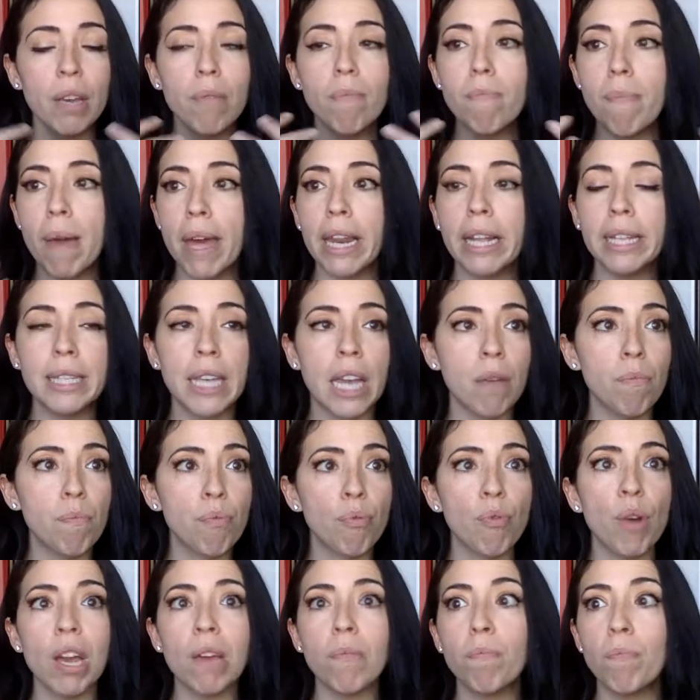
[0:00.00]
meditate,
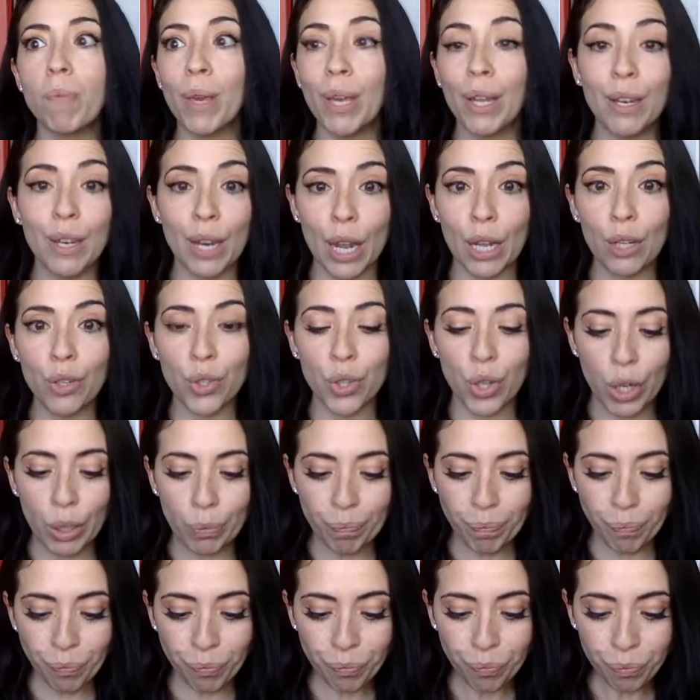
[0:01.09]
pray, be in
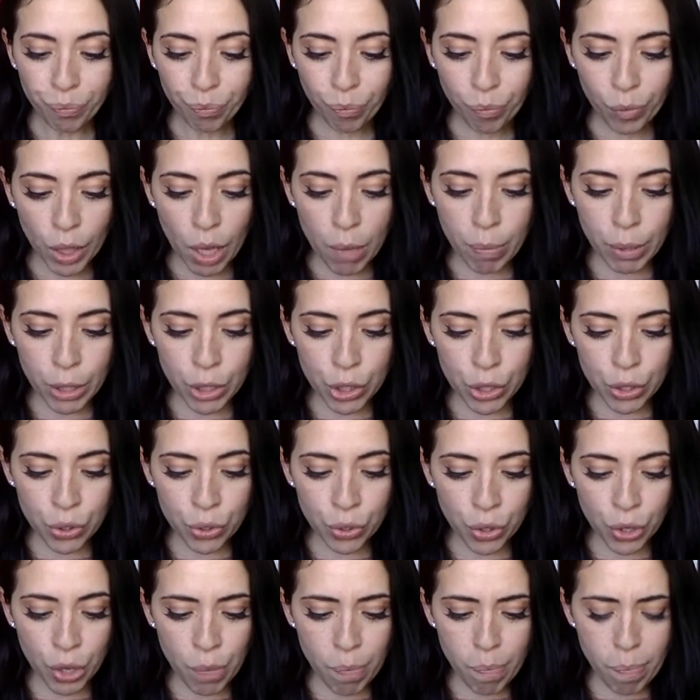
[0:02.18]
nature. But just do
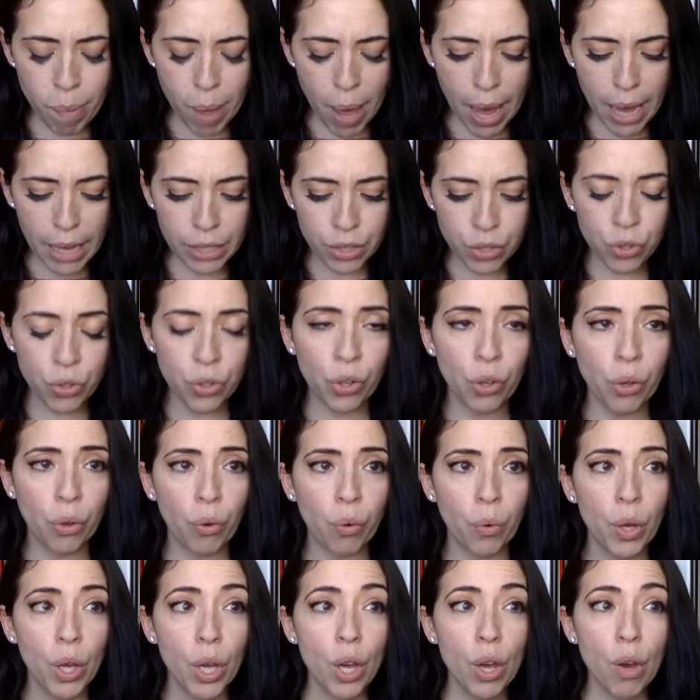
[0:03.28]
your best
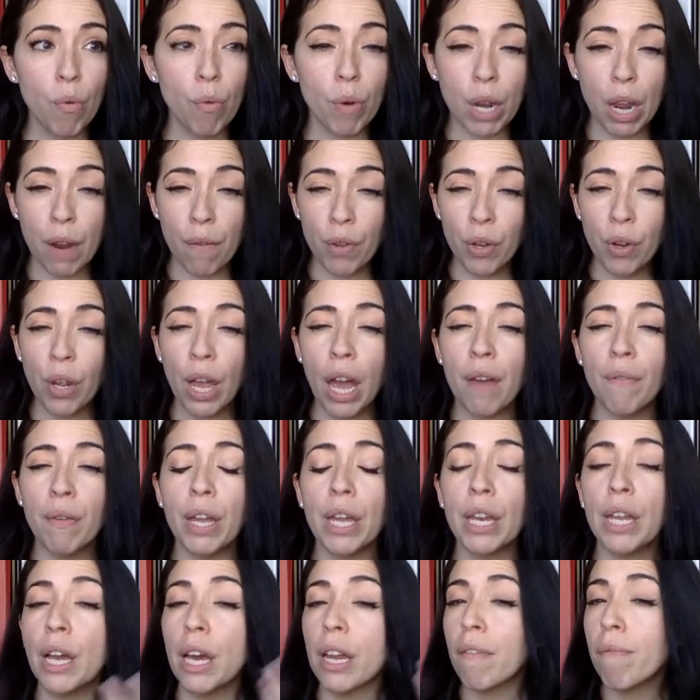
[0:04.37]
to, whenever you're having
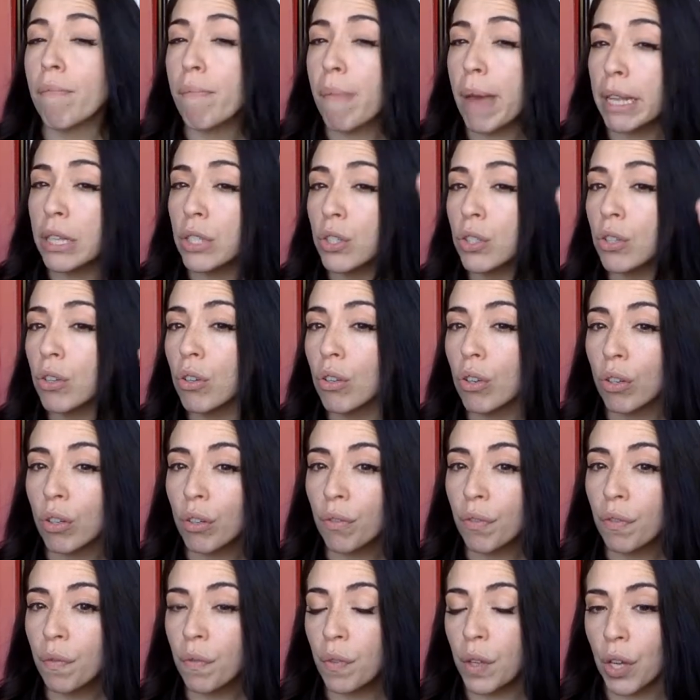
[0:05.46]
any kind of mental
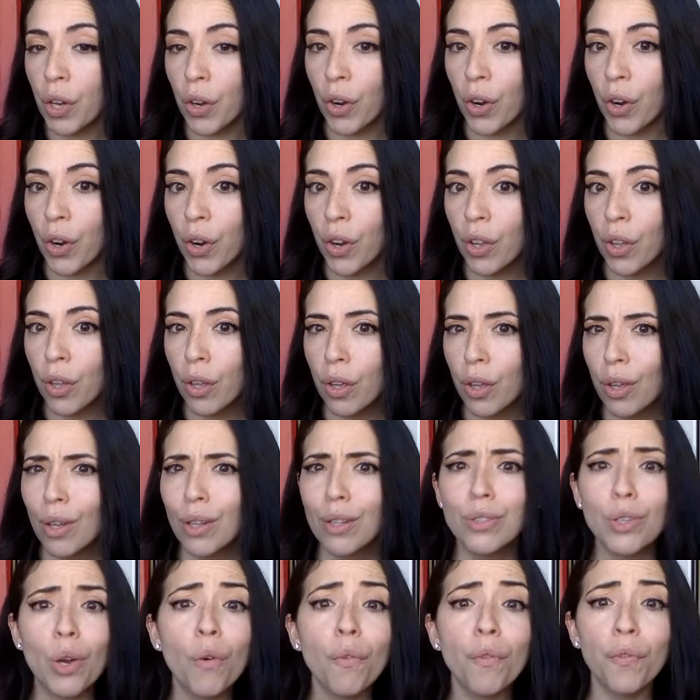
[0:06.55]
fear,
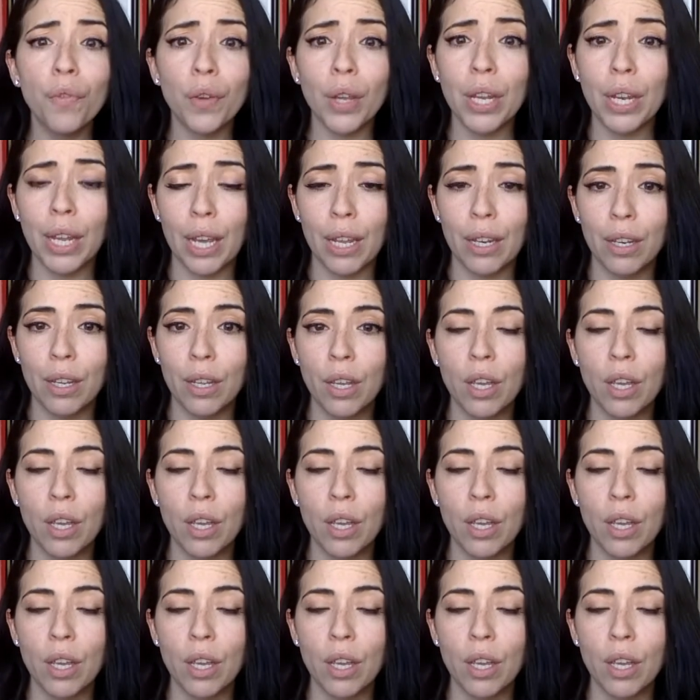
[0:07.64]
don't feed it.